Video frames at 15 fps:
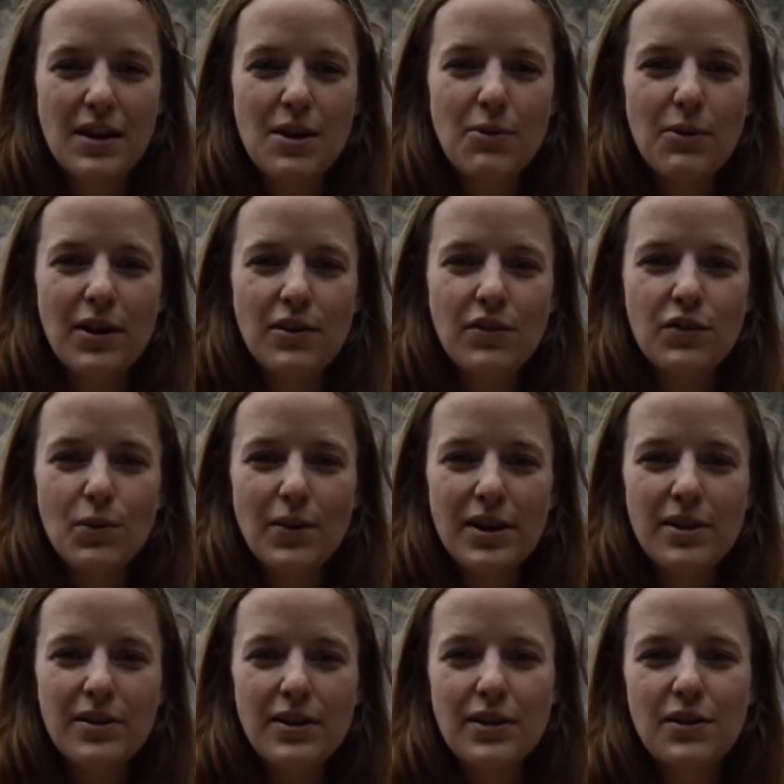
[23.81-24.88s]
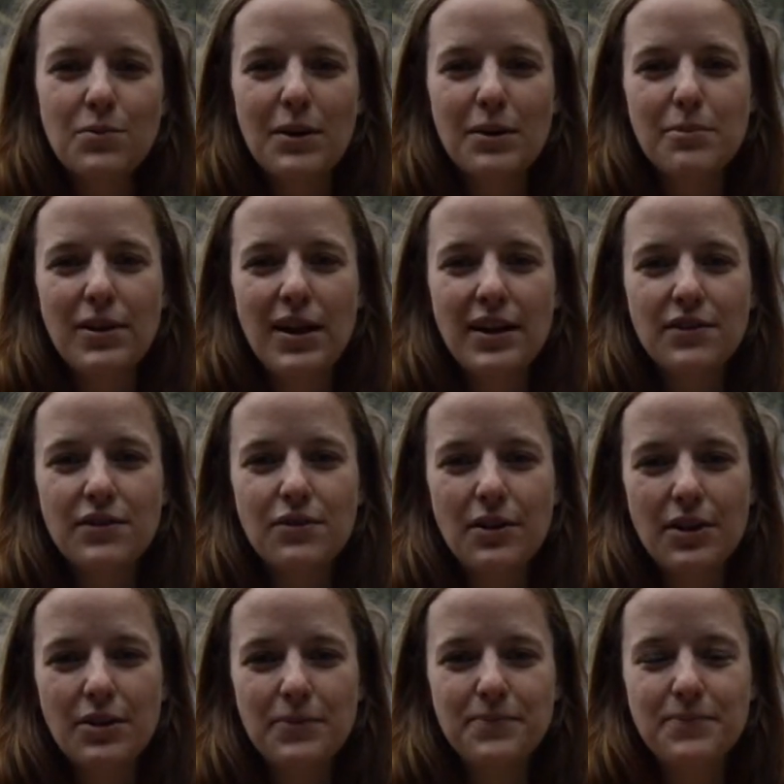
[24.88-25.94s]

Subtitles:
whereas soil is where plants grow.